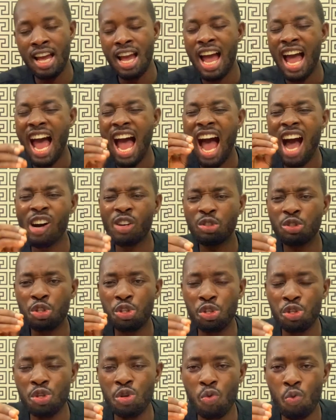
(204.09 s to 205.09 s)
How
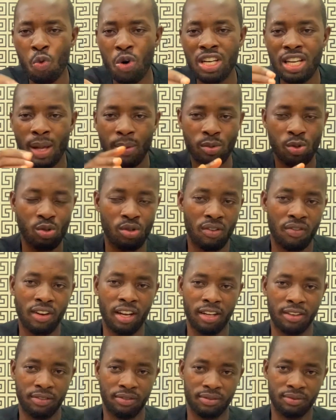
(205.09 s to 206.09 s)
do you want them to
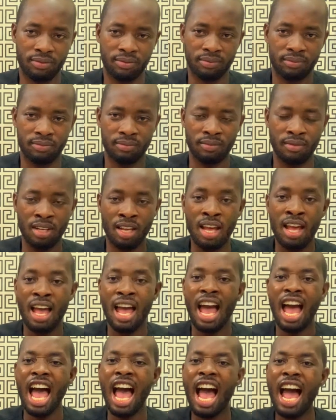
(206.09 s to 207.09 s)
survive?
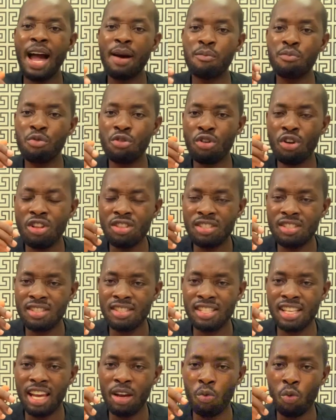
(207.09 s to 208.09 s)
I'm not
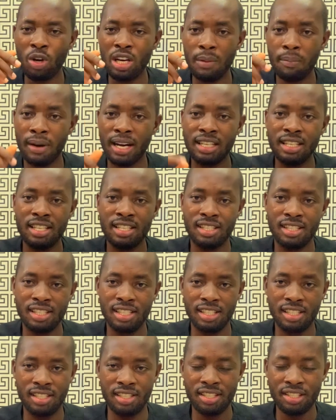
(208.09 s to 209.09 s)
saying what the bandits
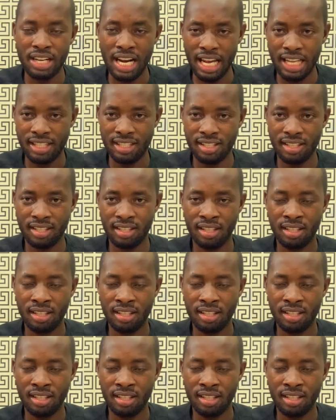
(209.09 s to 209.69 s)
did is right.